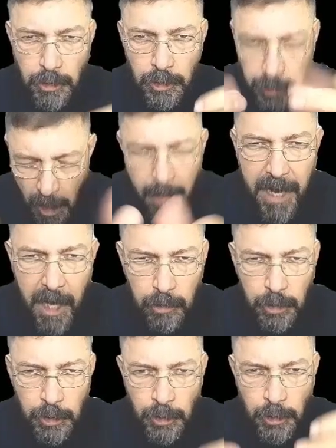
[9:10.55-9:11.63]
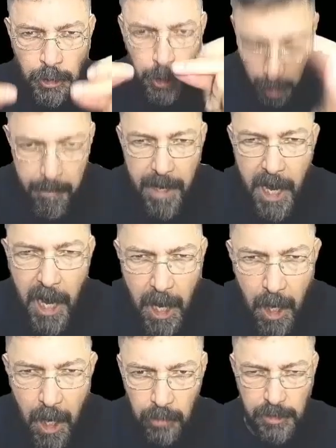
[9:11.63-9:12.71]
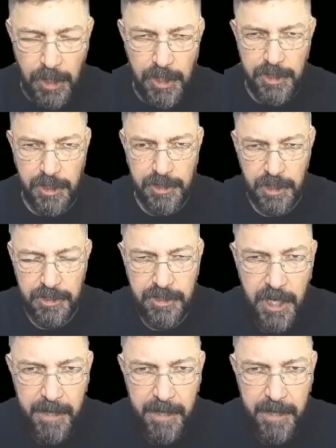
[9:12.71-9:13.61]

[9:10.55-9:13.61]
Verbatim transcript: Come out. Come out in Jesus' name.